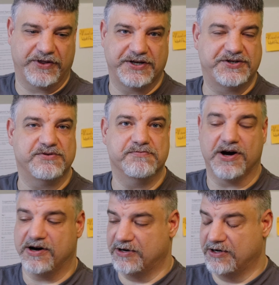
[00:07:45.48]
the Doom
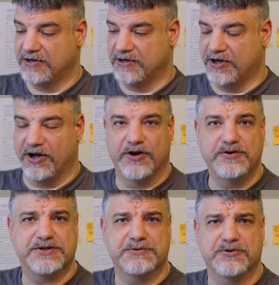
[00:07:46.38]
Bar.
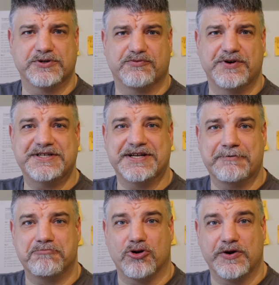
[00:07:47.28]
Who's the most recent
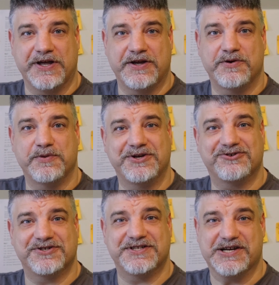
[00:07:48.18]
employee who we
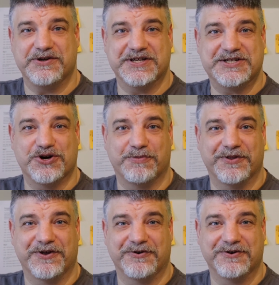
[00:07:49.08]
trust to do this job
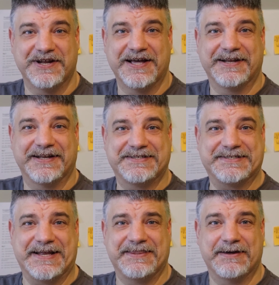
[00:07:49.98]
on their own? Let's
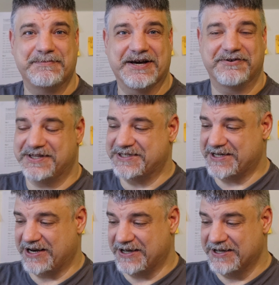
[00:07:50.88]
send them down to the
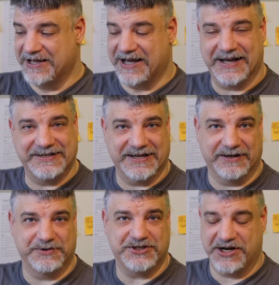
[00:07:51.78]
cellar and tell
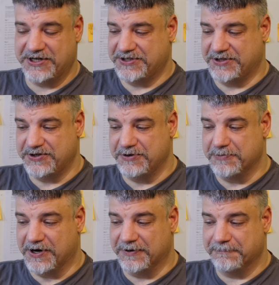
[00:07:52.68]
them to change the Doom
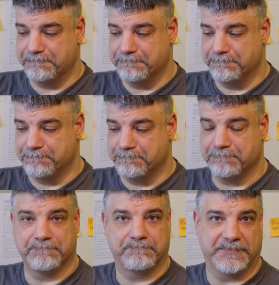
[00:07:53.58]
Bar.
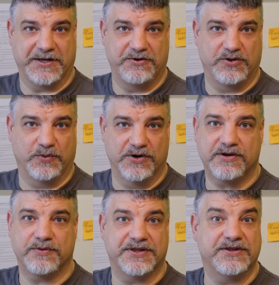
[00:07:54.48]
They do the
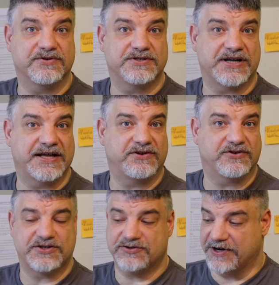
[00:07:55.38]
work within those tight
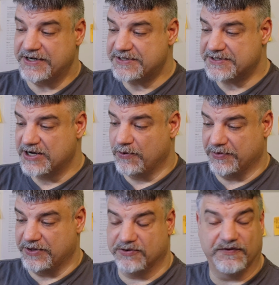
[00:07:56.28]
constraints,
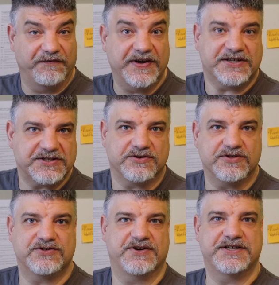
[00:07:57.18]
within those fixed
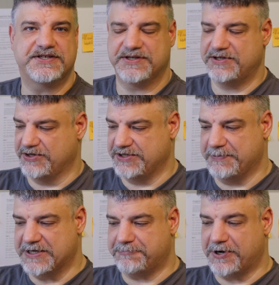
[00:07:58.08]
constraints, using
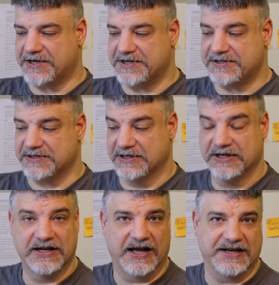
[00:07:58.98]
best practice,
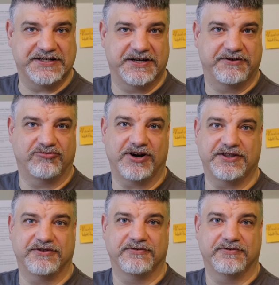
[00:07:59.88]
and say, right,